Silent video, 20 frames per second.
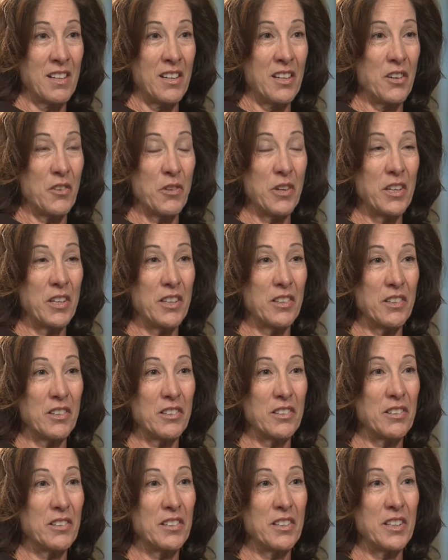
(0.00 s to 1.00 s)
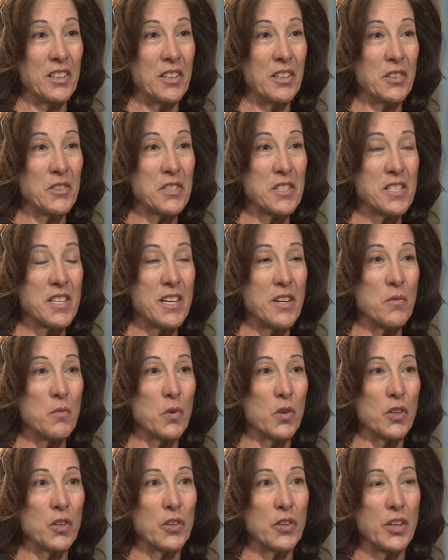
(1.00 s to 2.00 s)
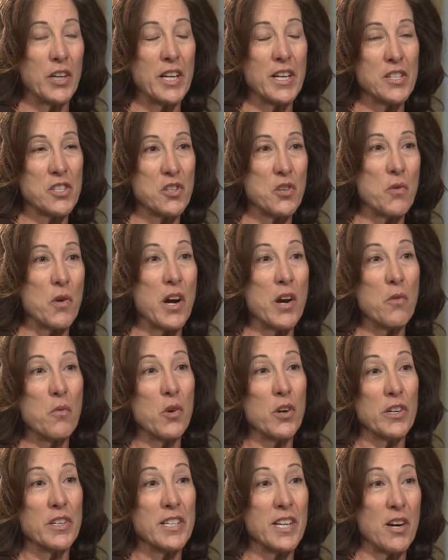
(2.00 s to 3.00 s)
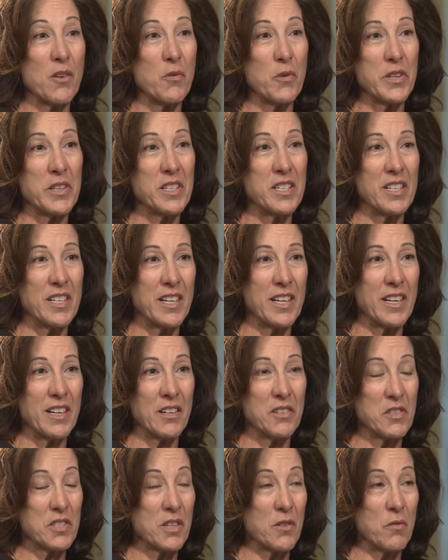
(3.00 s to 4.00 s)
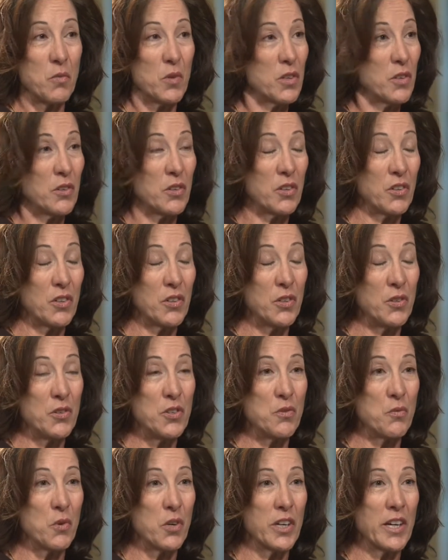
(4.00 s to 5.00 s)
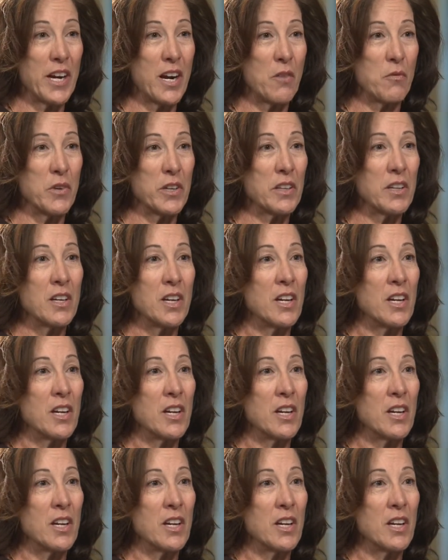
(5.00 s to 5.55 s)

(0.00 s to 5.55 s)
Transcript: You know, he'll say, well, guess who I worked out with today? And I'll say, well, who'd you work out with?